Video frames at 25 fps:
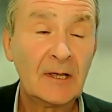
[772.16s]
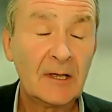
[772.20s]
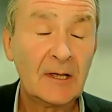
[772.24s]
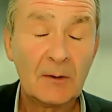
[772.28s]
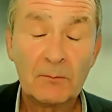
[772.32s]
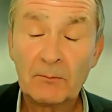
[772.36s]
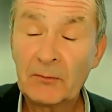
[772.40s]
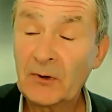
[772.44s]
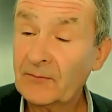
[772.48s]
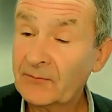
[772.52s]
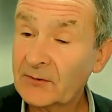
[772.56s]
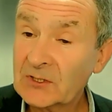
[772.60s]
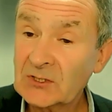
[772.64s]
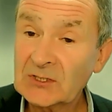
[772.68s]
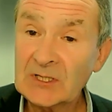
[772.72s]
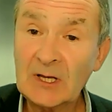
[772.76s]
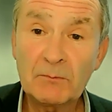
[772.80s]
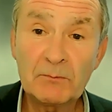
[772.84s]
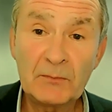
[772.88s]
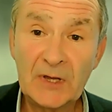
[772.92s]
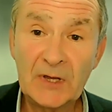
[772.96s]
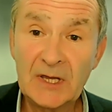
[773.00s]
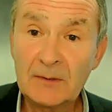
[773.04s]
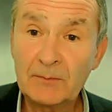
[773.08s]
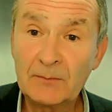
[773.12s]
But for
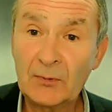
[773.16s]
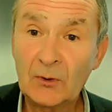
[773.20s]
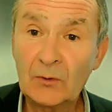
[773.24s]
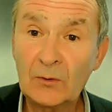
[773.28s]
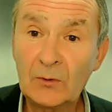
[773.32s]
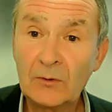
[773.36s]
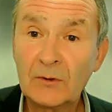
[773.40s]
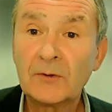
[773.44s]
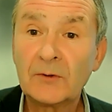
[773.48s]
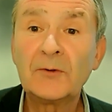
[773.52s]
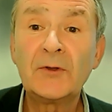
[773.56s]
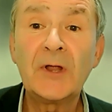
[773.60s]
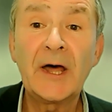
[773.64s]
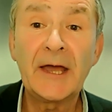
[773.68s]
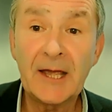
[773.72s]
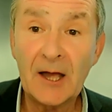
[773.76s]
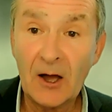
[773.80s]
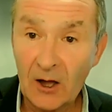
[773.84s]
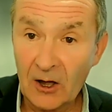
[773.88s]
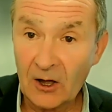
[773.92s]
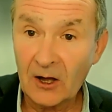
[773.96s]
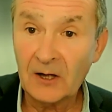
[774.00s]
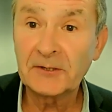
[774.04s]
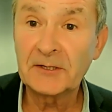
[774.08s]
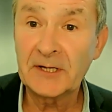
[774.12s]
some people, they
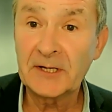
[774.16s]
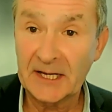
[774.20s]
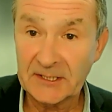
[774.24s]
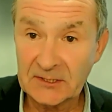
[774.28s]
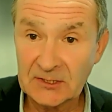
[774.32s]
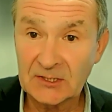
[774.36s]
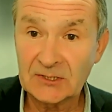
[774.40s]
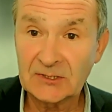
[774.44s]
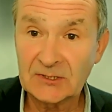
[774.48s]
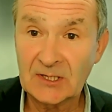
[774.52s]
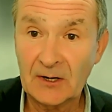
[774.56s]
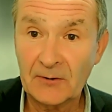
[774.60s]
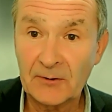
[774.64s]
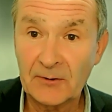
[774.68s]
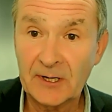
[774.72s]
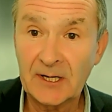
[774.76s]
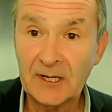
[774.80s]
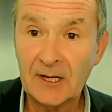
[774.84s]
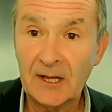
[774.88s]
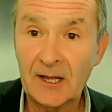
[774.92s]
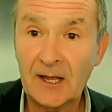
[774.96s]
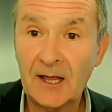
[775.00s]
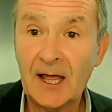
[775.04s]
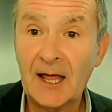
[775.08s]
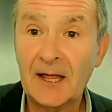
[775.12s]
are
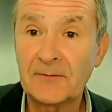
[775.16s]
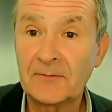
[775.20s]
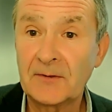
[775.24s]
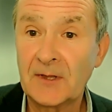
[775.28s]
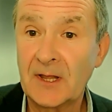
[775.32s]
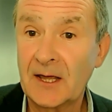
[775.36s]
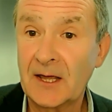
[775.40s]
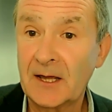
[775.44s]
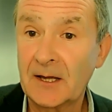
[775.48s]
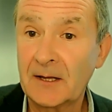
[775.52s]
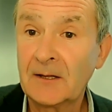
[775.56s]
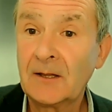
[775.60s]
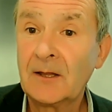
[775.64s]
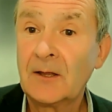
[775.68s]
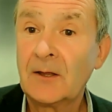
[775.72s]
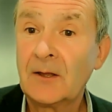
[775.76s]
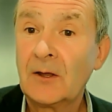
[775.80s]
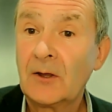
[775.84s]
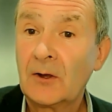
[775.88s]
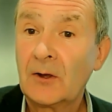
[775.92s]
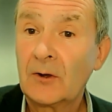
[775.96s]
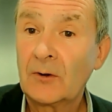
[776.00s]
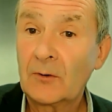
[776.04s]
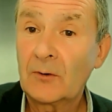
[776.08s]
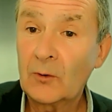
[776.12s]
necessary, and they're
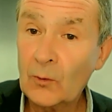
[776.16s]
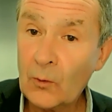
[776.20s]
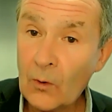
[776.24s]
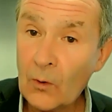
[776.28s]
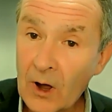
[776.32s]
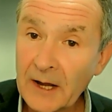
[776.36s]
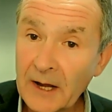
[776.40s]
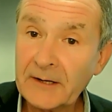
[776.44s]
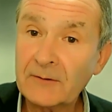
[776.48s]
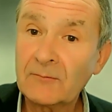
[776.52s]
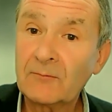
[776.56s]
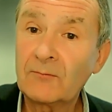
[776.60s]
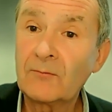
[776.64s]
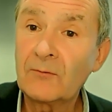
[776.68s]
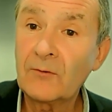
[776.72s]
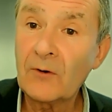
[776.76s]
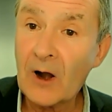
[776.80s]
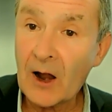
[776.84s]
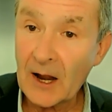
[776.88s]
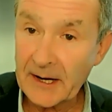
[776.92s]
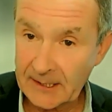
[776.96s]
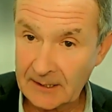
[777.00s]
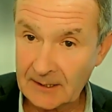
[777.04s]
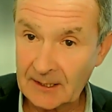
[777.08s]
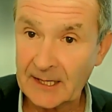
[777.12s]
quite
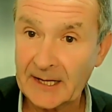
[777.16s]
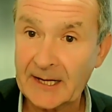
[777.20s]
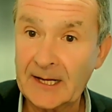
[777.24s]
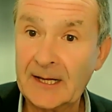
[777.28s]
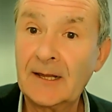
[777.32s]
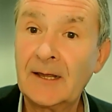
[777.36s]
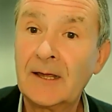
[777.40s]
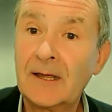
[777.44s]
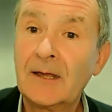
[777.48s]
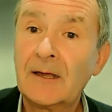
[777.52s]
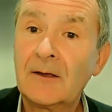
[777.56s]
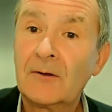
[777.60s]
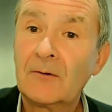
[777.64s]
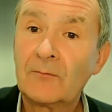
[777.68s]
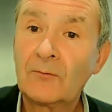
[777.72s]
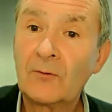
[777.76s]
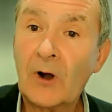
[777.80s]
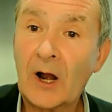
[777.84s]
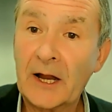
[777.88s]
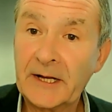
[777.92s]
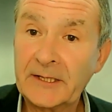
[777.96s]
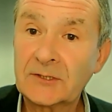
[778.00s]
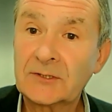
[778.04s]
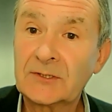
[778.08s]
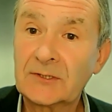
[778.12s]
rightly
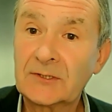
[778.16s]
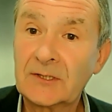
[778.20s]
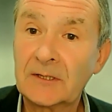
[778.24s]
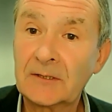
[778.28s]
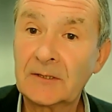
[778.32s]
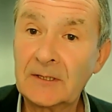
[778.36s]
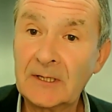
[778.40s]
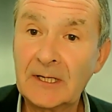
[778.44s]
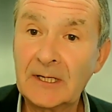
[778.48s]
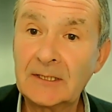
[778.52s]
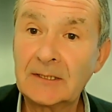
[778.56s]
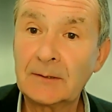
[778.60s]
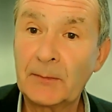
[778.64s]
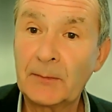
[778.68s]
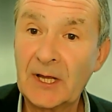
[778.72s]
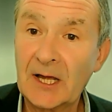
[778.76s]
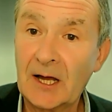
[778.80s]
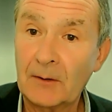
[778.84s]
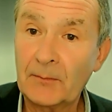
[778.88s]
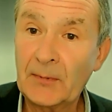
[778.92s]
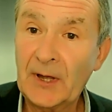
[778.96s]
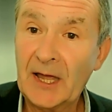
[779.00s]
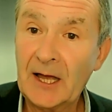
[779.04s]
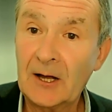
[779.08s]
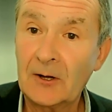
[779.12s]
rights that need to be
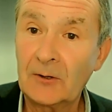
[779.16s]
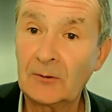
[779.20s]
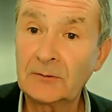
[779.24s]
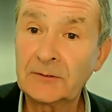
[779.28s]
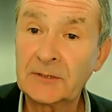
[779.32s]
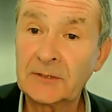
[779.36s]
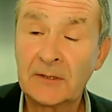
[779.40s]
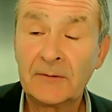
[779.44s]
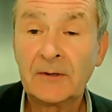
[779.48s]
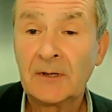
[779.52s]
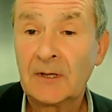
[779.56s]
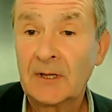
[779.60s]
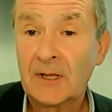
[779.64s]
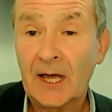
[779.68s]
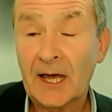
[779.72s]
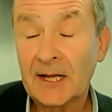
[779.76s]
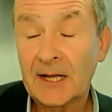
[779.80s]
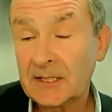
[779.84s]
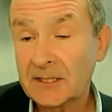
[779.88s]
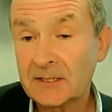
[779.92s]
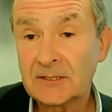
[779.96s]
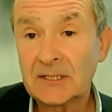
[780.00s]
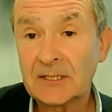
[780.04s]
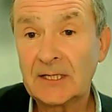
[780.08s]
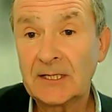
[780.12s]
upheld. And
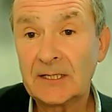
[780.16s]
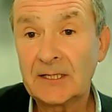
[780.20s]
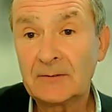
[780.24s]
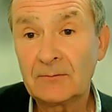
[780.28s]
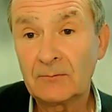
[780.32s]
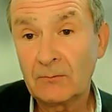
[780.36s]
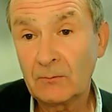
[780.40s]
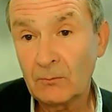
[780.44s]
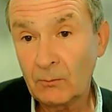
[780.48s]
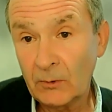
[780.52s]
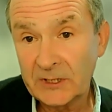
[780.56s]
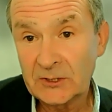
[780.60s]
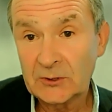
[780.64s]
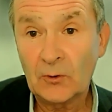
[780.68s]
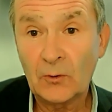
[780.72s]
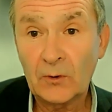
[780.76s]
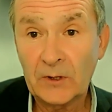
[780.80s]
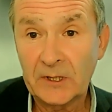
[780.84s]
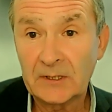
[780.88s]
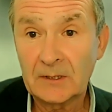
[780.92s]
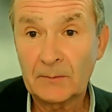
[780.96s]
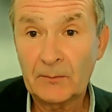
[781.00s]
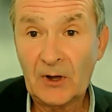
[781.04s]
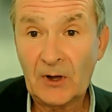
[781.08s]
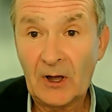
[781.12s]
indeed, we talk
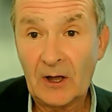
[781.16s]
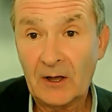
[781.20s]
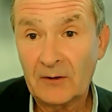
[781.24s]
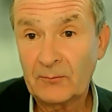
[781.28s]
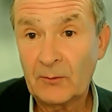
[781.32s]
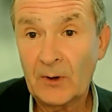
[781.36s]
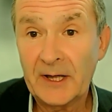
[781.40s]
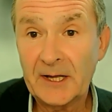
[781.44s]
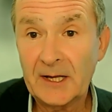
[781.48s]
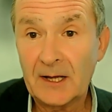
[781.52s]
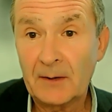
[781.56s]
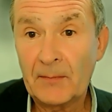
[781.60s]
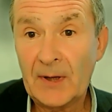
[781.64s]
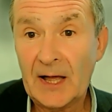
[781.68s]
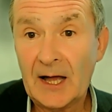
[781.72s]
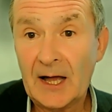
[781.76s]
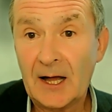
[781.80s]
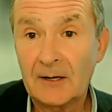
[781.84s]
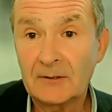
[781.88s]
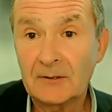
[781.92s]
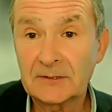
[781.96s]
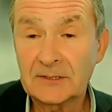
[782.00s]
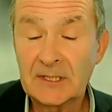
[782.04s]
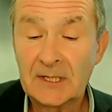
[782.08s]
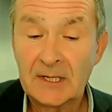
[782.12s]
in the pathway
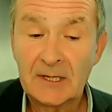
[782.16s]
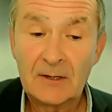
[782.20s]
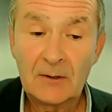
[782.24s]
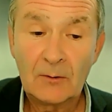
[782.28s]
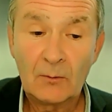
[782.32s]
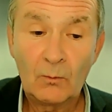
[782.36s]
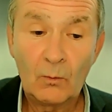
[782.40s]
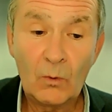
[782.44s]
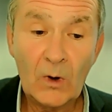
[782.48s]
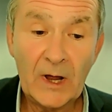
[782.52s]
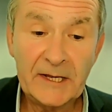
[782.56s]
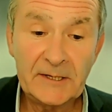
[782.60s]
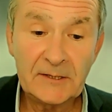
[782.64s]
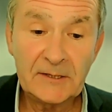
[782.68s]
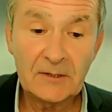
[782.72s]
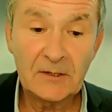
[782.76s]
about when